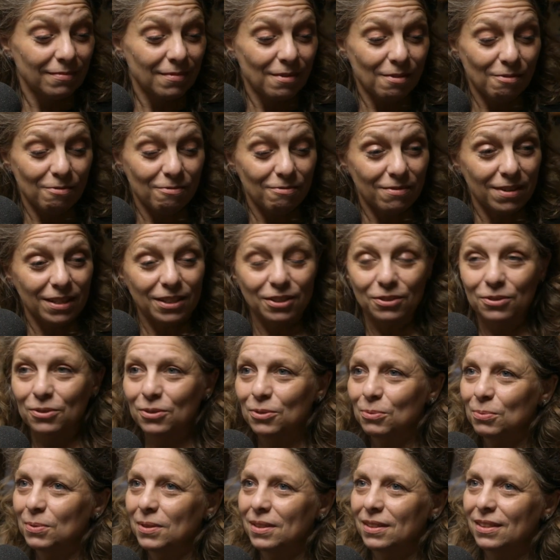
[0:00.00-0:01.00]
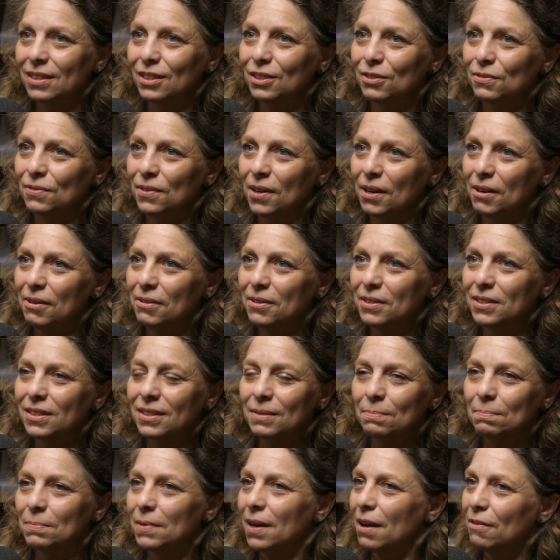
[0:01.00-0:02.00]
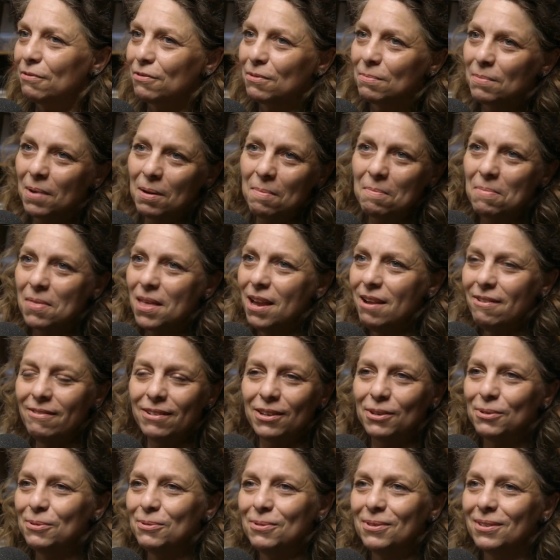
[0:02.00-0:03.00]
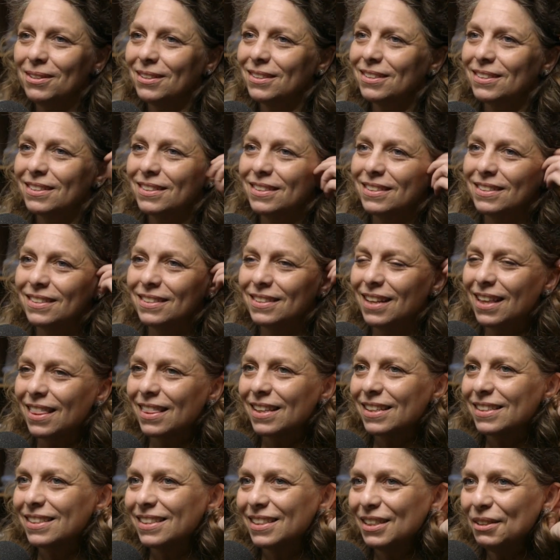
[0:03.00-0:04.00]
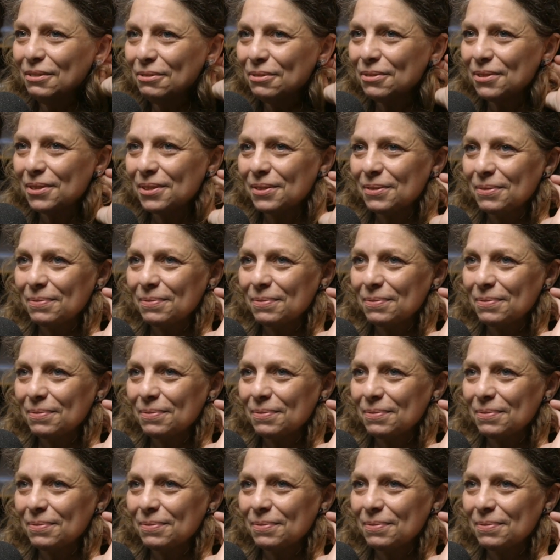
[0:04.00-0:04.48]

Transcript: riddled with this virus. But from up there, it all looks, nothing's different.